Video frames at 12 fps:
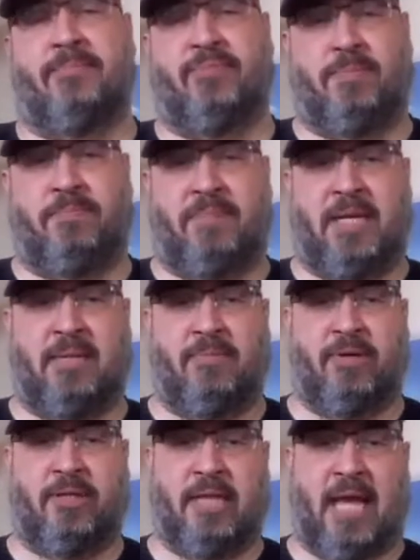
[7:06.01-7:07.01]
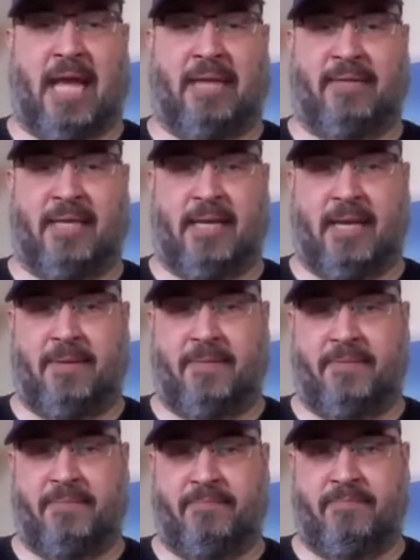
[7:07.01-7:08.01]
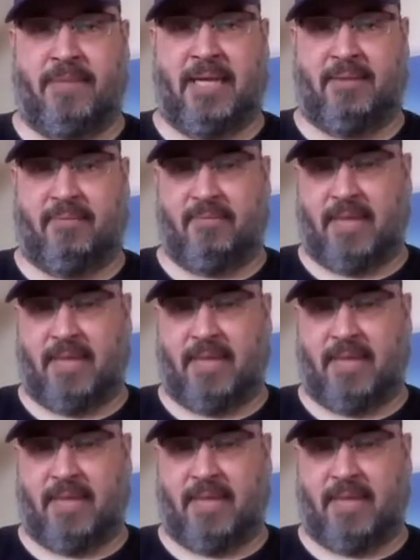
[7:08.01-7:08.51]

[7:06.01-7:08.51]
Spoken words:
minimum and the mid